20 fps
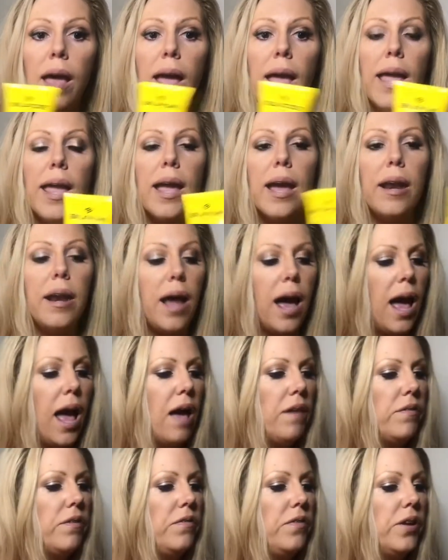and I
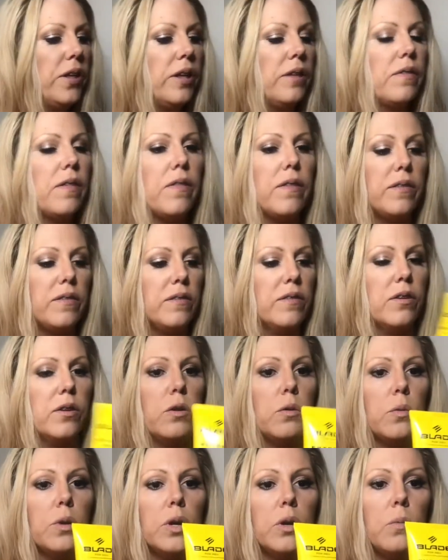have a feeling that this is
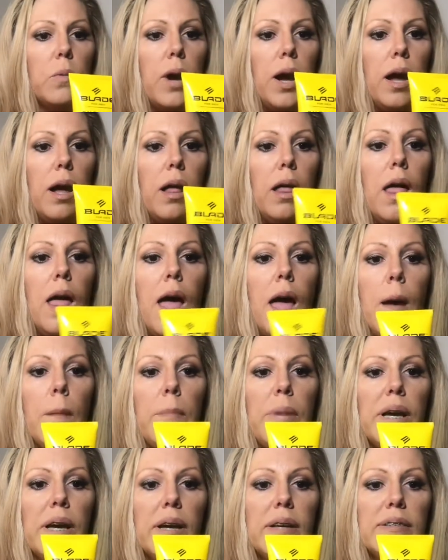gonna work well
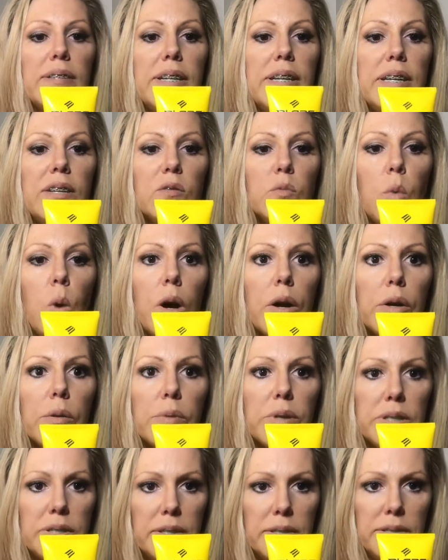because it is water
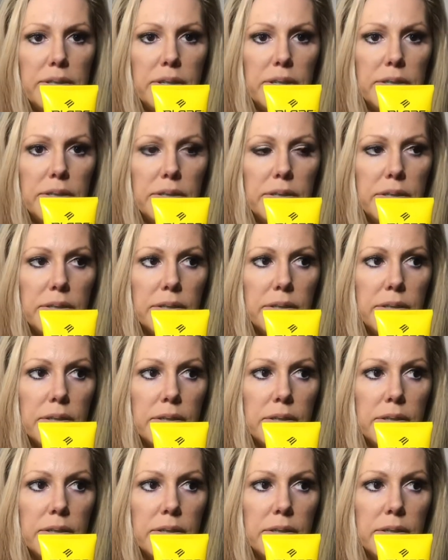resistant.